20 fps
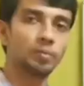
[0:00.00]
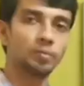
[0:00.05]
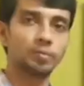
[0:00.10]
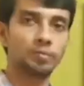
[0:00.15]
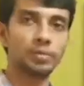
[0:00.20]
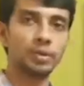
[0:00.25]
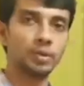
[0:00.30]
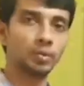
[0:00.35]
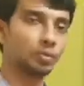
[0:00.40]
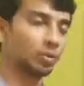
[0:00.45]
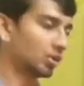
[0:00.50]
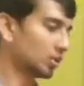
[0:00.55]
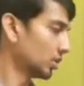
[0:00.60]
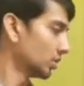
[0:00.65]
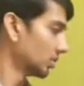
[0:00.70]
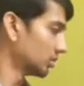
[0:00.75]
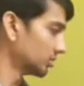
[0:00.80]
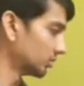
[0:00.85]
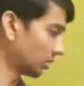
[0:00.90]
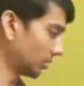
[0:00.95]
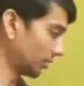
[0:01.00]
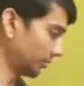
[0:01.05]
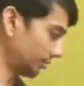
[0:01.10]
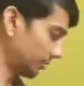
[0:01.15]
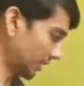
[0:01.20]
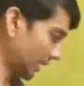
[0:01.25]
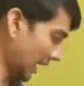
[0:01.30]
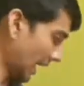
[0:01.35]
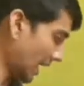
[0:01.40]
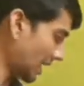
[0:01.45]
mu. So if
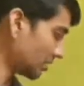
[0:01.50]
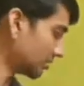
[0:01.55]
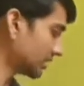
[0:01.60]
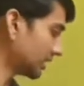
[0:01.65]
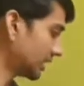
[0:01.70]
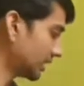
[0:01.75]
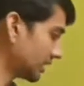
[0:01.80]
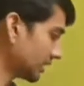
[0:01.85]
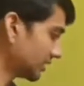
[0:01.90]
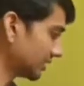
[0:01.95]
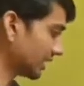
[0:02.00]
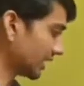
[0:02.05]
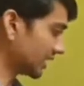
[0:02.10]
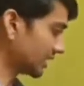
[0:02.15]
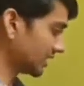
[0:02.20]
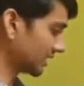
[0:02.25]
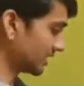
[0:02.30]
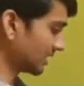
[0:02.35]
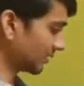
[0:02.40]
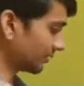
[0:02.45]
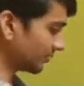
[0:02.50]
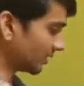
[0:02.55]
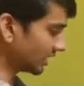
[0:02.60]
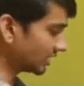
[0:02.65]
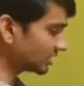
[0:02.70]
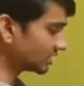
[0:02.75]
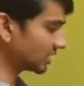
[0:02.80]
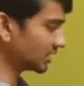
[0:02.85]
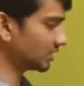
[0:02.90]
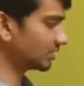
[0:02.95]
we have that, then the
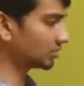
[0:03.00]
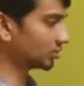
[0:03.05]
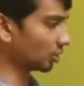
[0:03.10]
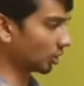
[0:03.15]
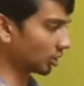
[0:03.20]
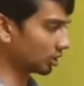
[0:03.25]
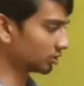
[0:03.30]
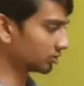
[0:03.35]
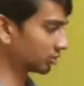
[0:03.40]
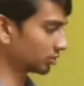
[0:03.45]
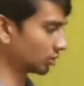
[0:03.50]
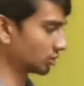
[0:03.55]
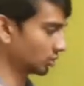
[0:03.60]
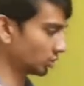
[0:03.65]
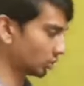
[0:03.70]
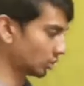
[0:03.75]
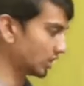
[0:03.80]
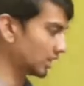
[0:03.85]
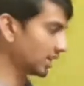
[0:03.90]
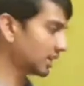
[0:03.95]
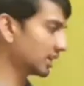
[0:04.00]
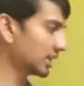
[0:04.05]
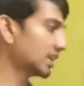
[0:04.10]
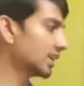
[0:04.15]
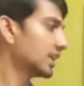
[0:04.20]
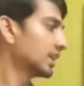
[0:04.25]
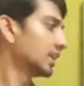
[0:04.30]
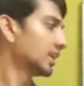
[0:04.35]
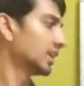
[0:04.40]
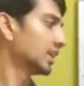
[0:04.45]
function is also unique
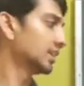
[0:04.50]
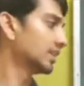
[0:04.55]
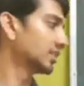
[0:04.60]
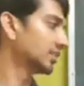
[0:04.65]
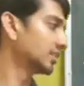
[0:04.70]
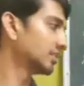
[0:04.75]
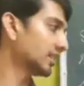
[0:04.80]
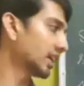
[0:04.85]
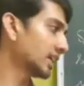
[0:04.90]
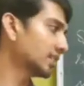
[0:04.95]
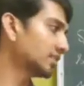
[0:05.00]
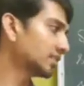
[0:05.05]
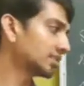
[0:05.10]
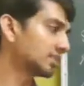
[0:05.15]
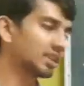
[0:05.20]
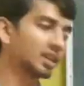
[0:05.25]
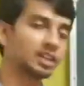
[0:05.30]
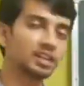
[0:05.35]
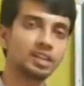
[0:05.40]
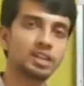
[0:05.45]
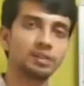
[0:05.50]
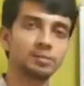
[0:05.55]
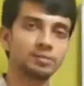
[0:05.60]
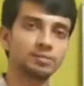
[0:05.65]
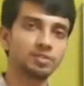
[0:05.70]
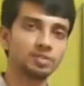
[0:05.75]
in the sense that if